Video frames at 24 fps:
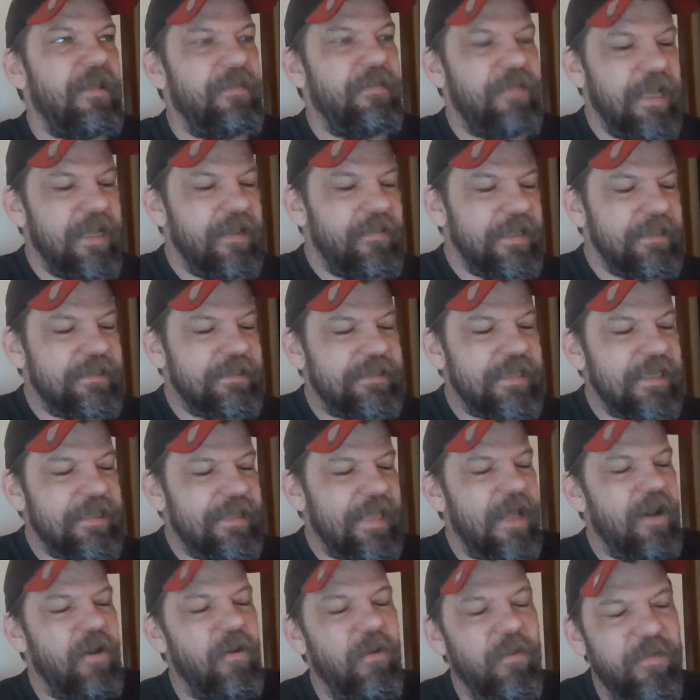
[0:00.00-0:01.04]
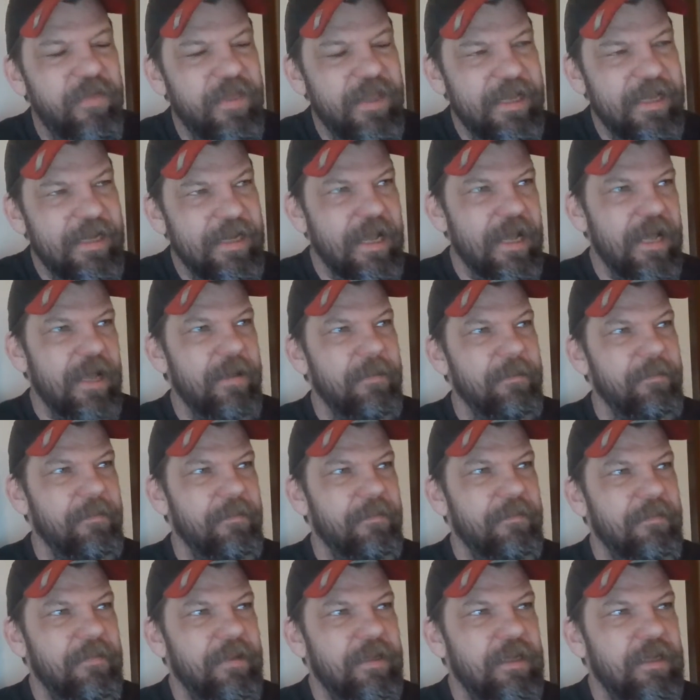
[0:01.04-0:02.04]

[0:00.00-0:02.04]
They set that whole thing up